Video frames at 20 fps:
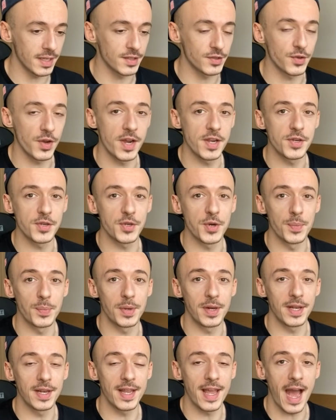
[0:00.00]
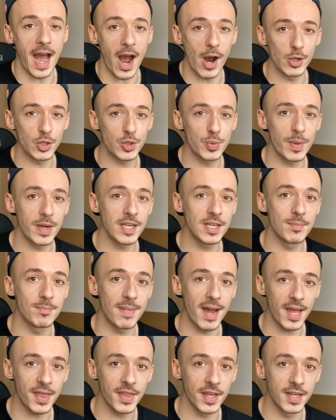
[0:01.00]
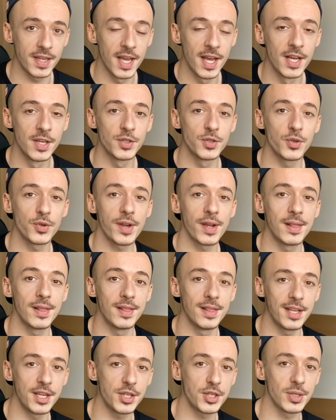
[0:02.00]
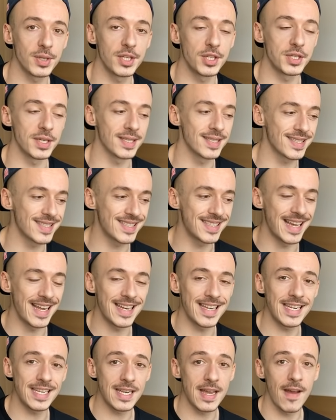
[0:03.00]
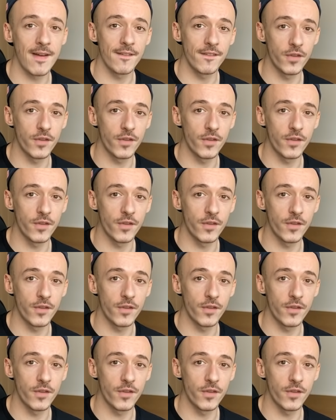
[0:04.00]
It's going to completely automate the method, so you can literally just set it,